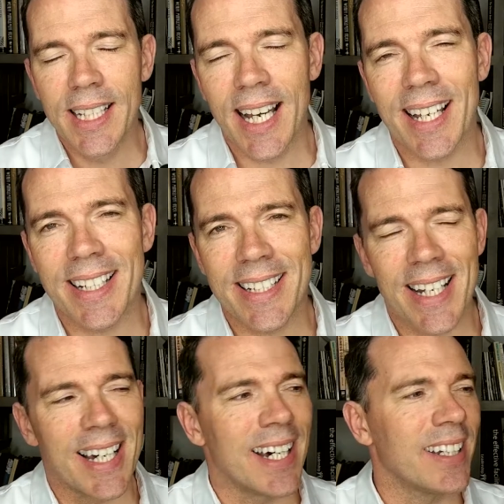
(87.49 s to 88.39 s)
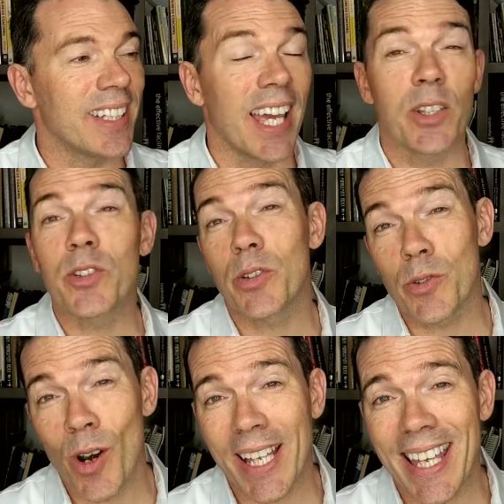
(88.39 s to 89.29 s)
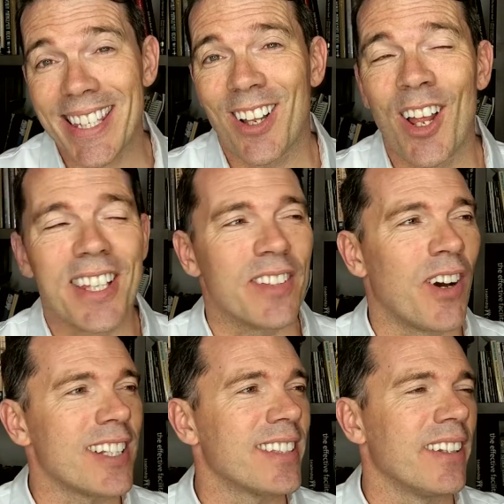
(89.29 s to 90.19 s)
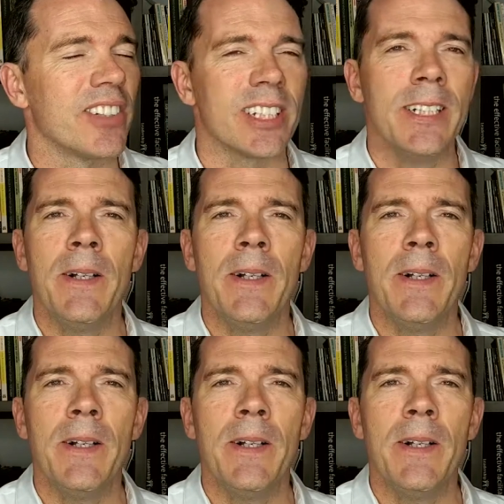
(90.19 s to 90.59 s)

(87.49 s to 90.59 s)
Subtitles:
And you're still trying to get the advice delivered.